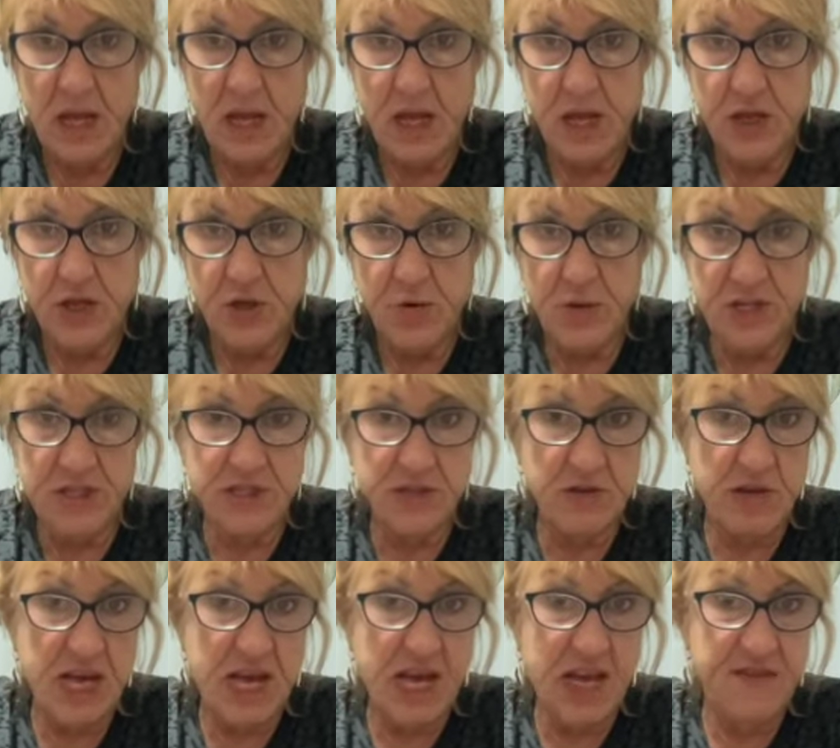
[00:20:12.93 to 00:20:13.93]
You also
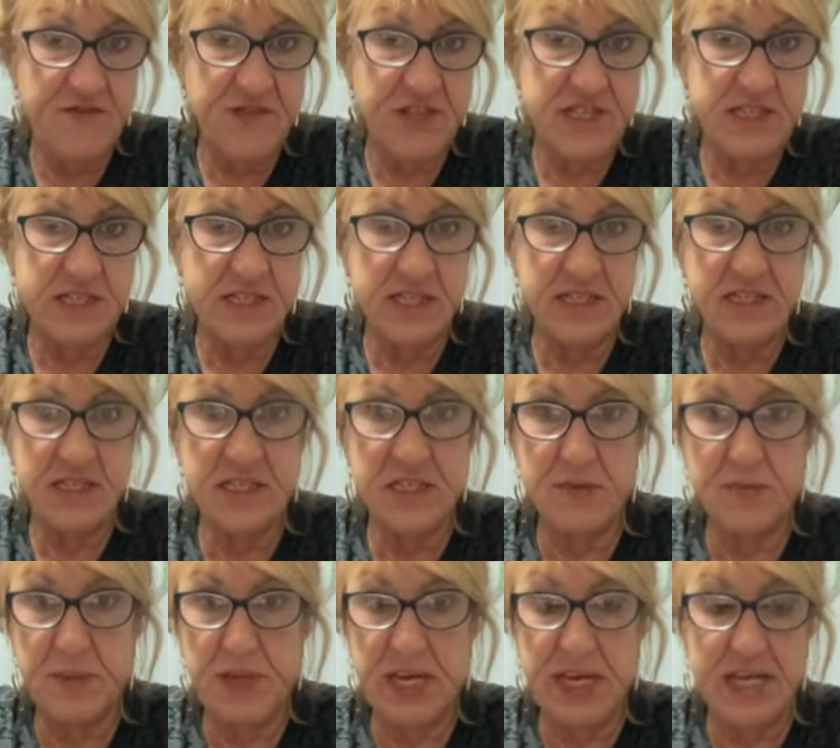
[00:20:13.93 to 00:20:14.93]
have the Six of
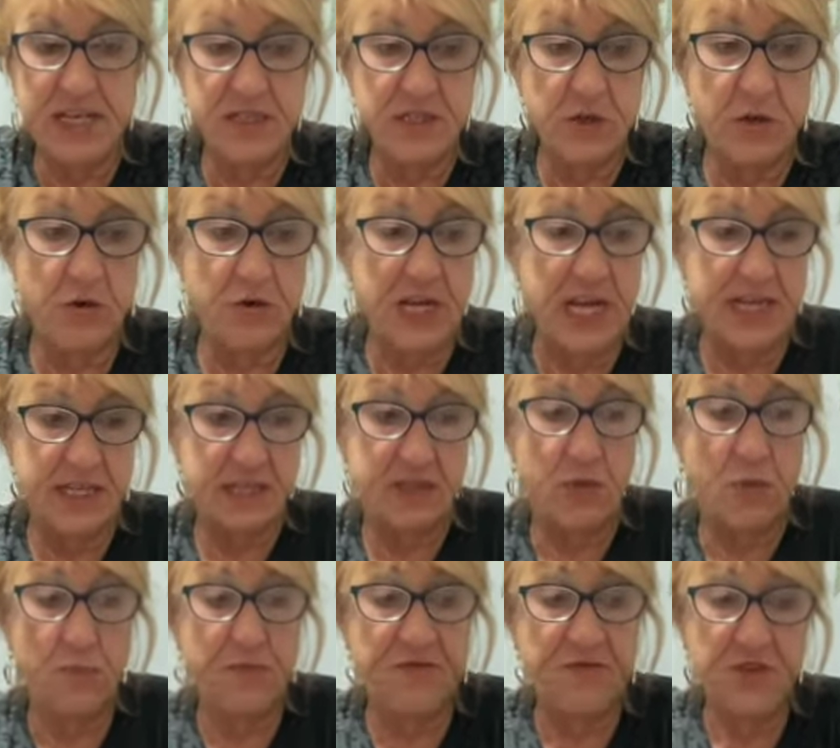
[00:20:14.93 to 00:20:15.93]
Spades. Okay,
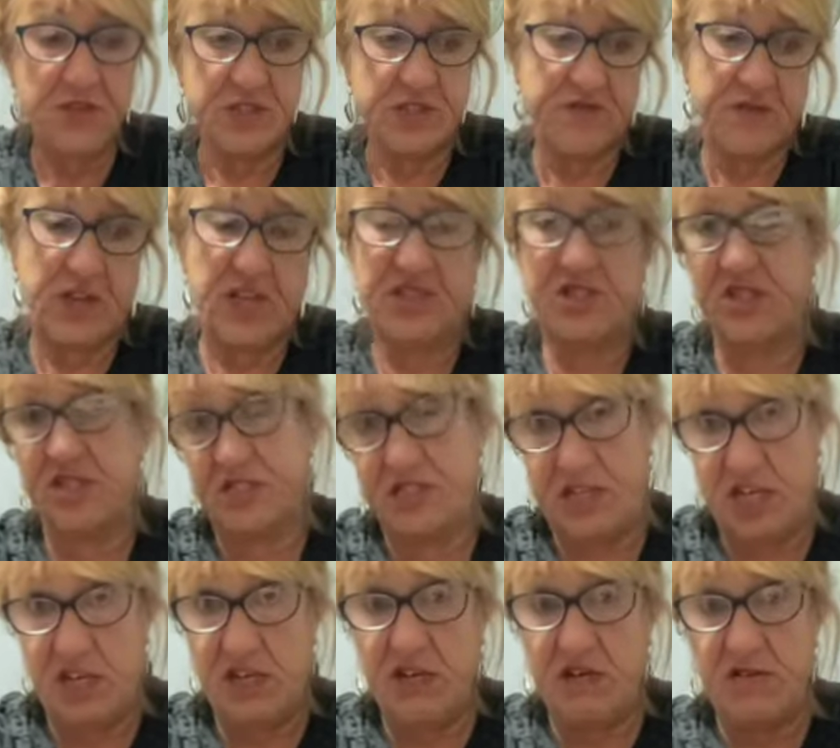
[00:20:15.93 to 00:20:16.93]
so first of all, I should
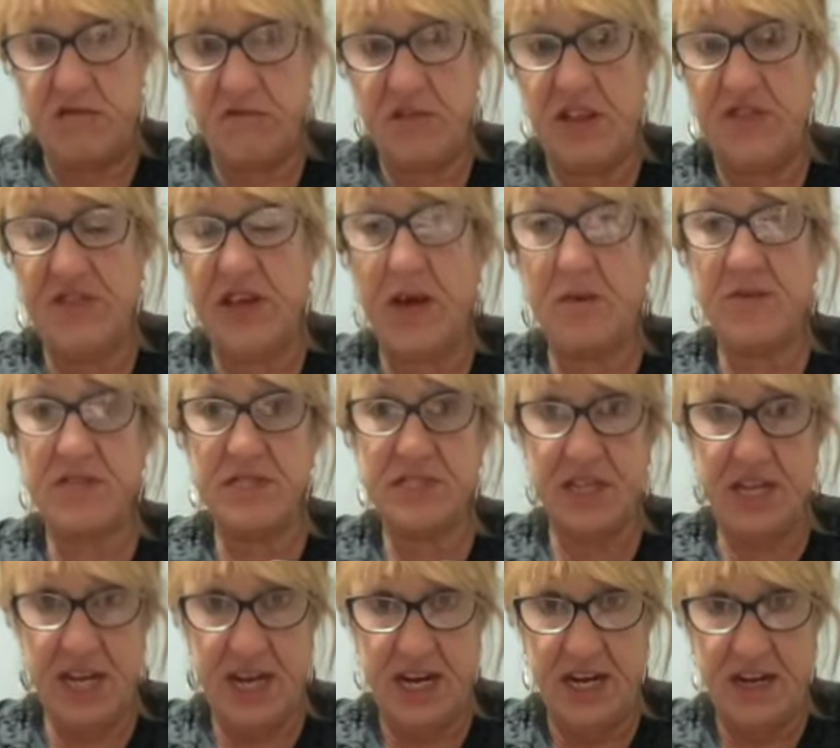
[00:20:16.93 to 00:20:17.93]
tell you, that was the
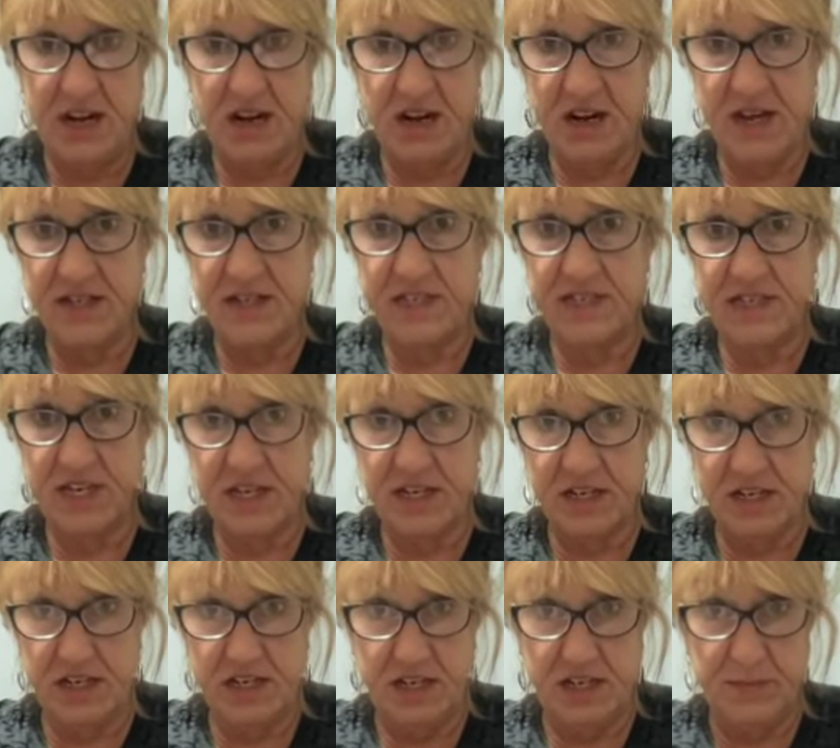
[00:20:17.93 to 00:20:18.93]
Eight of Hearts, Ten of
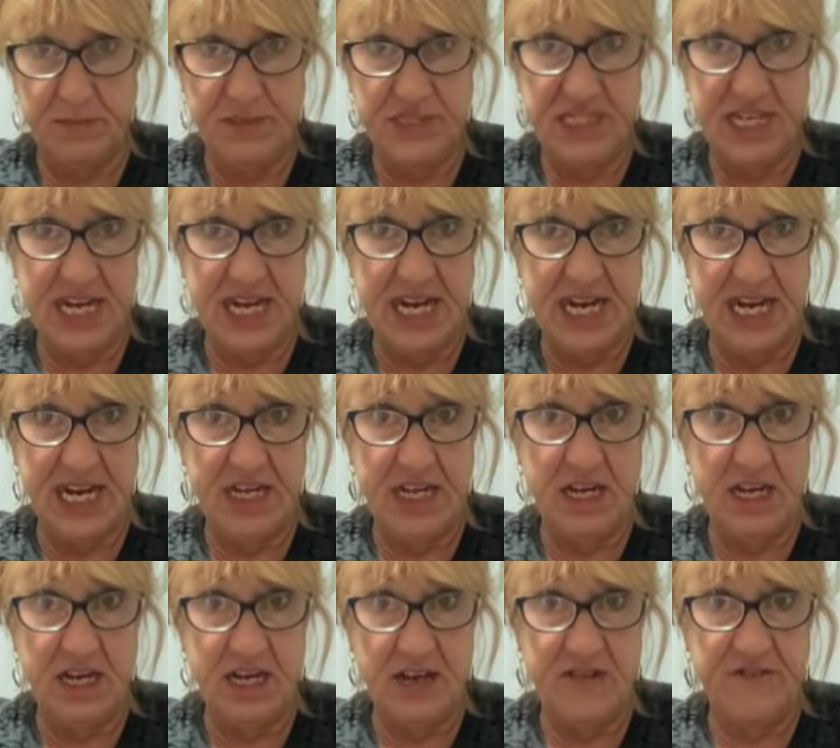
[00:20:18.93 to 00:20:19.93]
Clubs, Eight
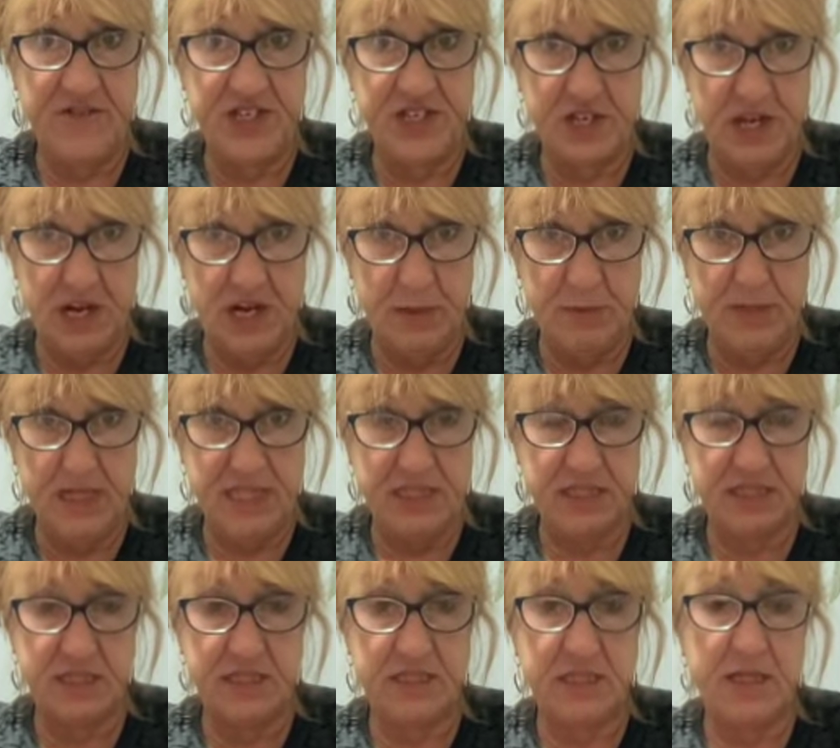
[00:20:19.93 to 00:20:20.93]
of
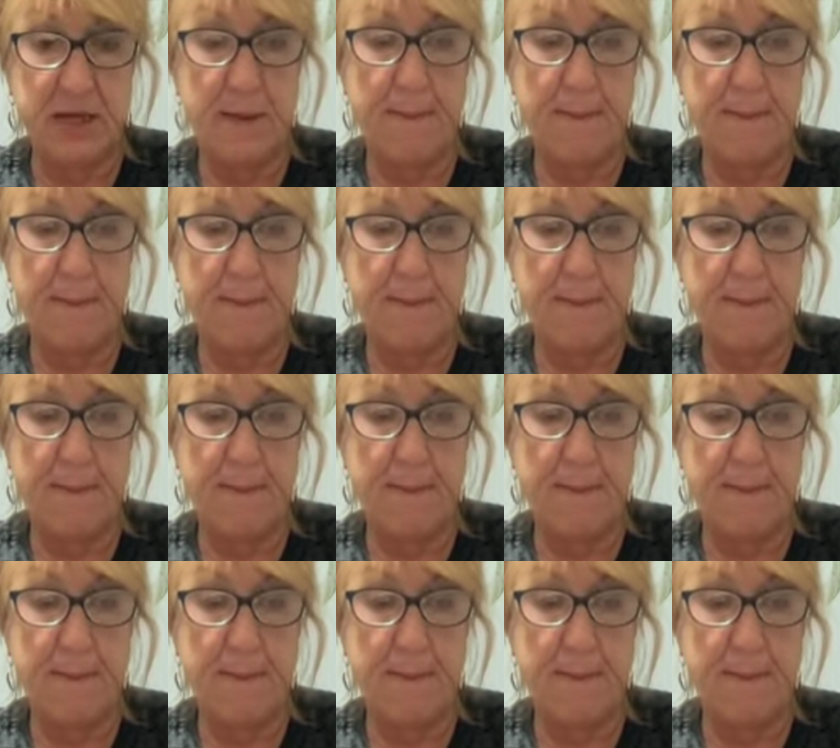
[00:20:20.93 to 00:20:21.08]
Diamonds.